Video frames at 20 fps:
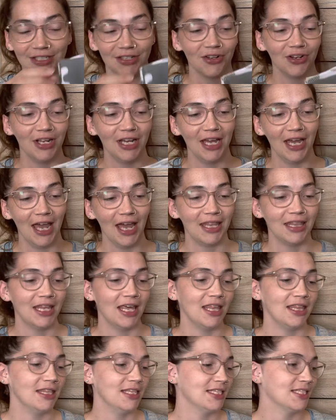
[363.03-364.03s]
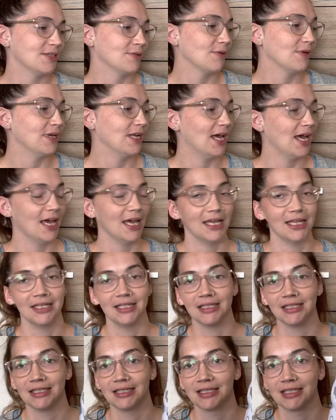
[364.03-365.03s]
on it, and then this one
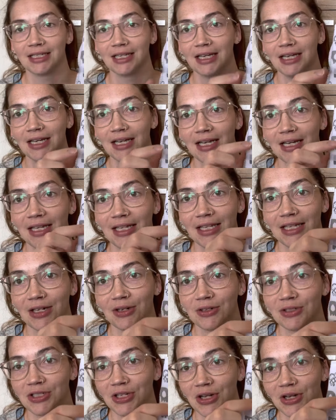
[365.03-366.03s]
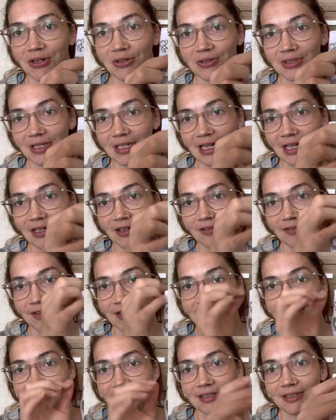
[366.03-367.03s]
has little turtles and
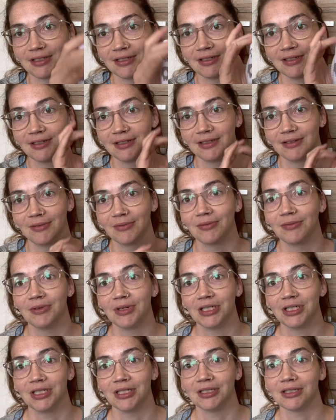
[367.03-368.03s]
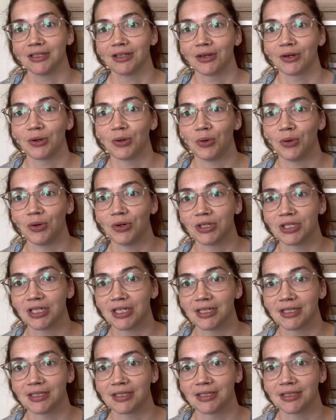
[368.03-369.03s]
elephants, which is
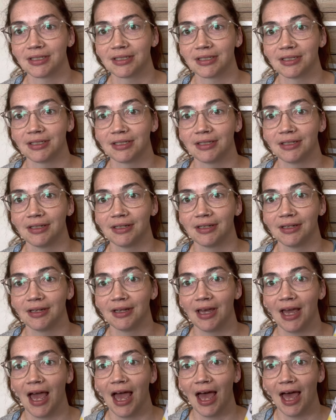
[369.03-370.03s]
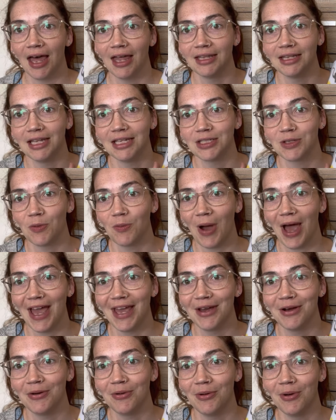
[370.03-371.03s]
gorgeous. And there's a
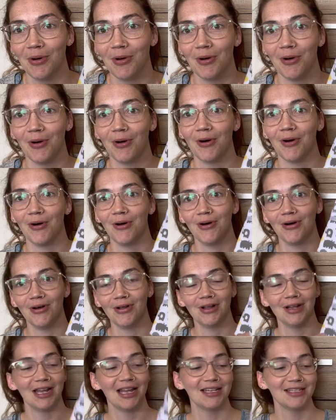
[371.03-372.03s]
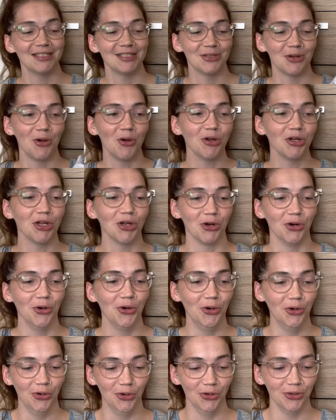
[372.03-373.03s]
whale. Oh, that's so
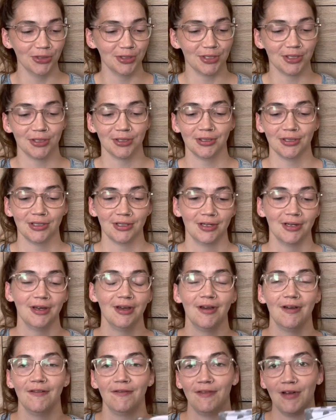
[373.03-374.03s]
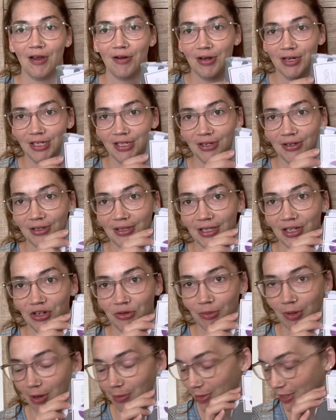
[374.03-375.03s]
cute. Very cute little
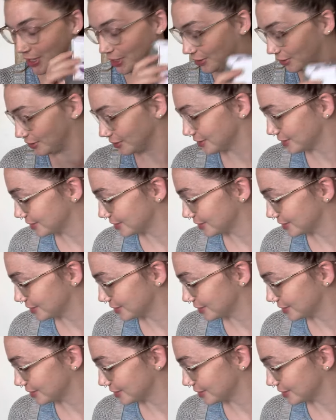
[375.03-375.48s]
burping cloth.